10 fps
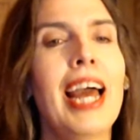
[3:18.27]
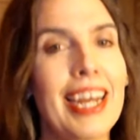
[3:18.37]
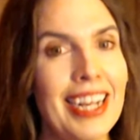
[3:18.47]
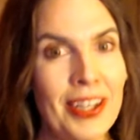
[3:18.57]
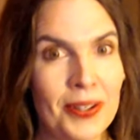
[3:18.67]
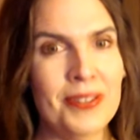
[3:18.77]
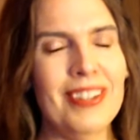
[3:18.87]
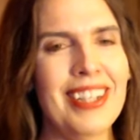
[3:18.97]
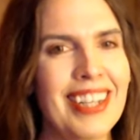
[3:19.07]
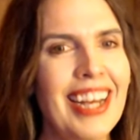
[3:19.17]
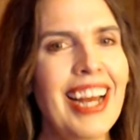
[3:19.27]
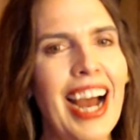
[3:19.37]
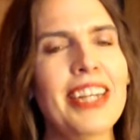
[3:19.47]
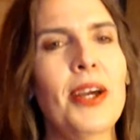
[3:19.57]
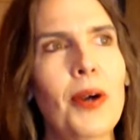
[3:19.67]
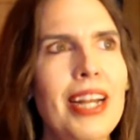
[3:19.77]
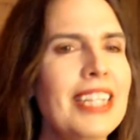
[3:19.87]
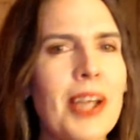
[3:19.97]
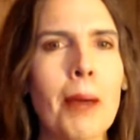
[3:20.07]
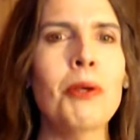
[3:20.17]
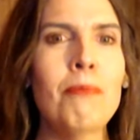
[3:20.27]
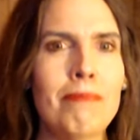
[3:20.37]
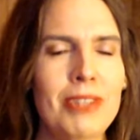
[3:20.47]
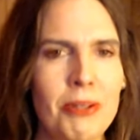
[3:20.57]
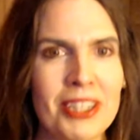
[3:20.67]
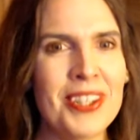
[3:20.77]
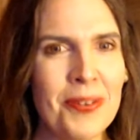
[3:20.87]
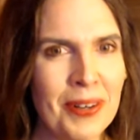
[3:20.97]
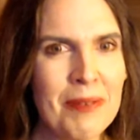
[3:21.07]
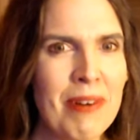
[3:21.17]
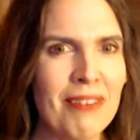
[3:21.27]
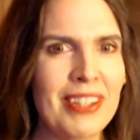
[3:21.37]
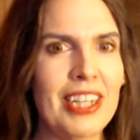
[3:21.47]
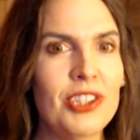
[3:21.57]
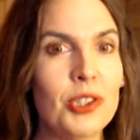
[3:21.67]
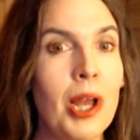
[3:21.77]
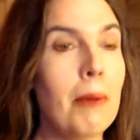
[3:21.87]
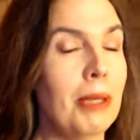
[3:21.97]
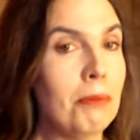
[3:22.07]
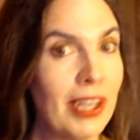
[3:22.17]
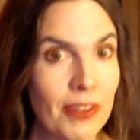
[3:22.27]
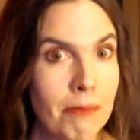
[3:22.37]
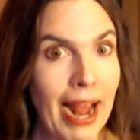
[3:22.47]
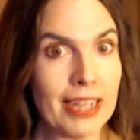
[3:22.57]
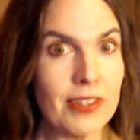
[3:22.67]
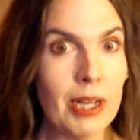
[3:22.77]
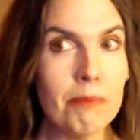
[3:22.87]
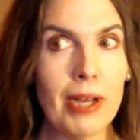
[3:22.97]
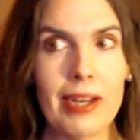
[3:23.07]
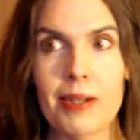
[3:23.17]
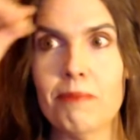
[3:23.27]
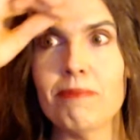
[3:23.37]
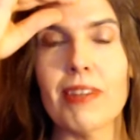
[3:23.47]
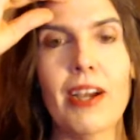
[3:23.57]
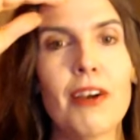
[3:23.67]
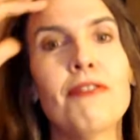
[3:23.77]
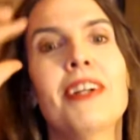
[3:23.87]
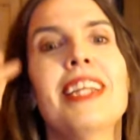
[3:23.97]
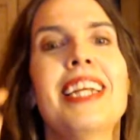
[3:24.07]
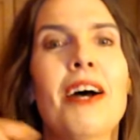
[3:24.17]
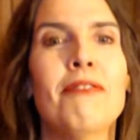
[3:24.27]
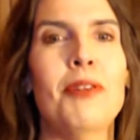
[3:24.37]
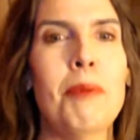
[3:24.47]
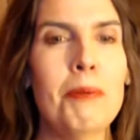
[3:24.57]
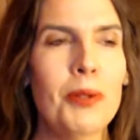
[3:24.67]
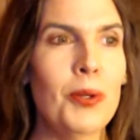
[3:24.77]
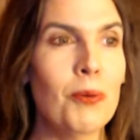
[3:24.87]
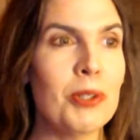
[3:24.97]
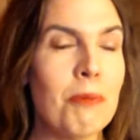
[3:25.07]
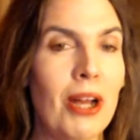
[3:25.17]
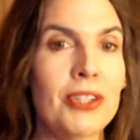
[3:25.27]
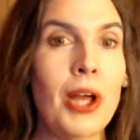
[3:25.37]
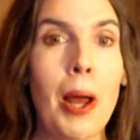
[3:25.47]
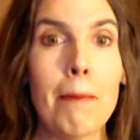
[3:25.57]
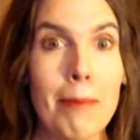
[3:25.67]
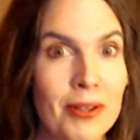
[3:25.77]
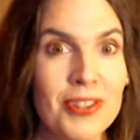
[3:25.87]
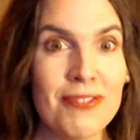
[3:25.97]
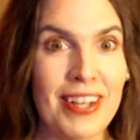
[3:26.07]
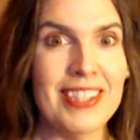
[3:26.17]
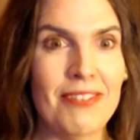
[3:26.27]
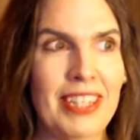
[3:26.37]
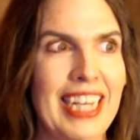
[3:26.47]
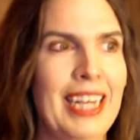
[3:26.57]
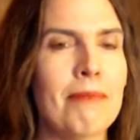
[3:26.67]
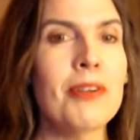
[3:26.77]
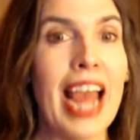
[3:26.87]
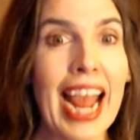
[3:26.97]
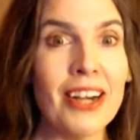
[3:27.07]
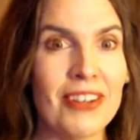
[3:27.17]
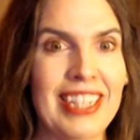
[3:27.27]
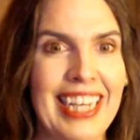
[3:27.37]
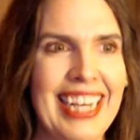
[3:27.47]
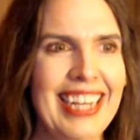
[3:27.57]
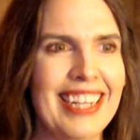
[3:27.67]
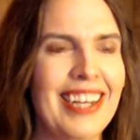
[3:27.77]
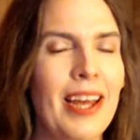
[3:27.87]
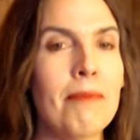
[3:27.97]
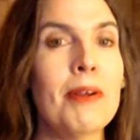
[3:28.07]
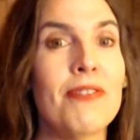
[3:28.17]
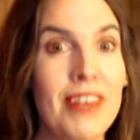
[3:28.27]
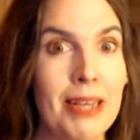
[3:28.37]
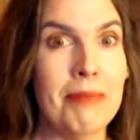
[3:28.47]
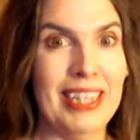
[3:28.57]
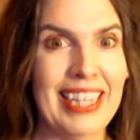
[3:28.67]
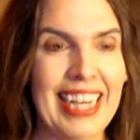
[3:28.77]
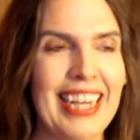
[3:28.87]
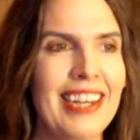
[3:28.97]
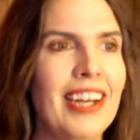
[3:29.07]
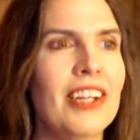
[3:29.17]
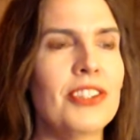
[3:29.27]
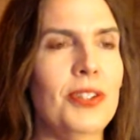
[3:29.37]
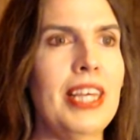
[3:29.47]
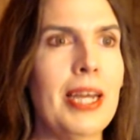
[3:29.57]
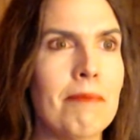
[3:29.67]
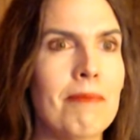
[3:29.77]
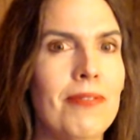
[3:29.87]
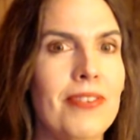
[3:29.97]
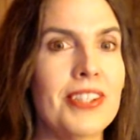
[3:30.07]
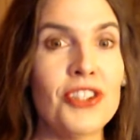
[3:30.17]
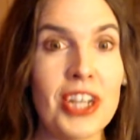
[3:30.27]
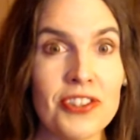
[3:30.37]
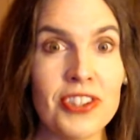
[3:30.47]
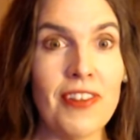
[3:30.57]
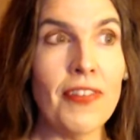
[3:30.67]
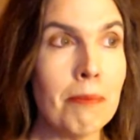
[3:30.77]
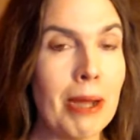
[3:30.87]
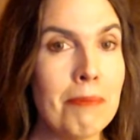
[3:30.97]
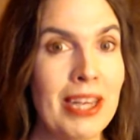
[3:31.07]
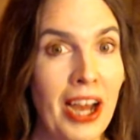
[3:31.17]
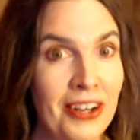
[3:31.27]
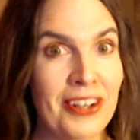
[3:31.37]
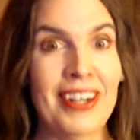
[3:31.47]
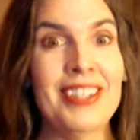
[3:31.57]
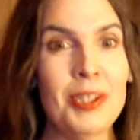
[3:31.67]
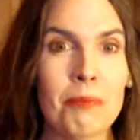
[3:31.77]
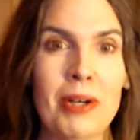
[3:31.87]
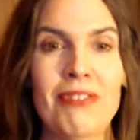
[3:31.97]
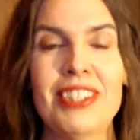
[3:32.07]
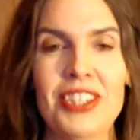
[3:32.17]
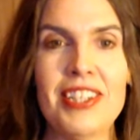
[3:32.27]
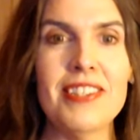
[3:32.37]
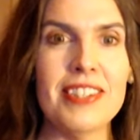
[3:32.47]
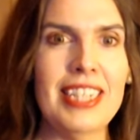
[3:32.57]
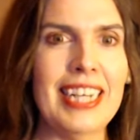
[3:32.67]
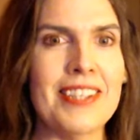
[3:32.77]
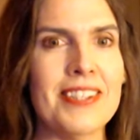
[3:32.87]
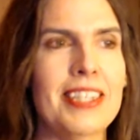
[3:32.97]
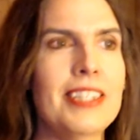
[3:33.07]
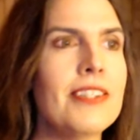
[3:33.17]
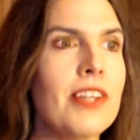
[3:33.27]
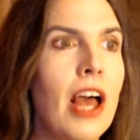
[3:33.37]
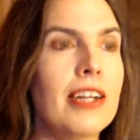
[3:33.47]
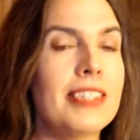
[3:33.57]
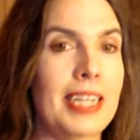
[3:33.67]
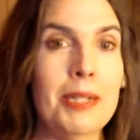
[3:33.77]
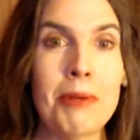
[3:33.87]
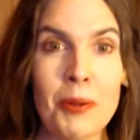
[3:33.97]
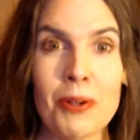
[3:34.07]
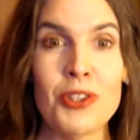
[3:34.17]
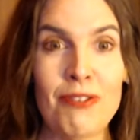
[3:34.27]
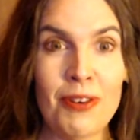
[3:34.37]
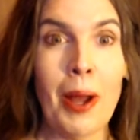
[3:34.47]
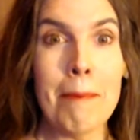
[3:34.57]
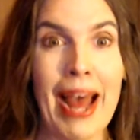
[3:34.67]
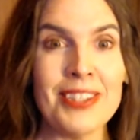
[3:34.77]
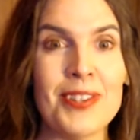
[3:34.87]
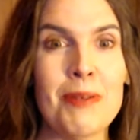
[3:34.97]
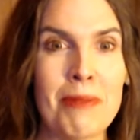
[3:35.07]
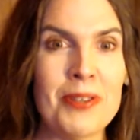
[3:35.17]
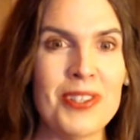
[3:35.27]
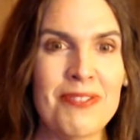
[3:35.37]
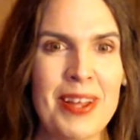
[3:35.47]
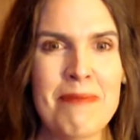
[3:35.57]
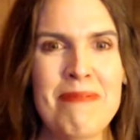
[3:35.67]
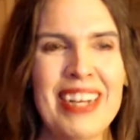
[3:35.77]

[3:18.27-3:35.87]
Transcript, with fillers: And I know I know anytime you, you mention the word privilege, people get their backs up. Um, funnily enough, the people who respond most defensively and most angrily and most vehemently to the, um, the suggestion that there might be unearned privileges in existence tend to be the ones who've amassed the most of them.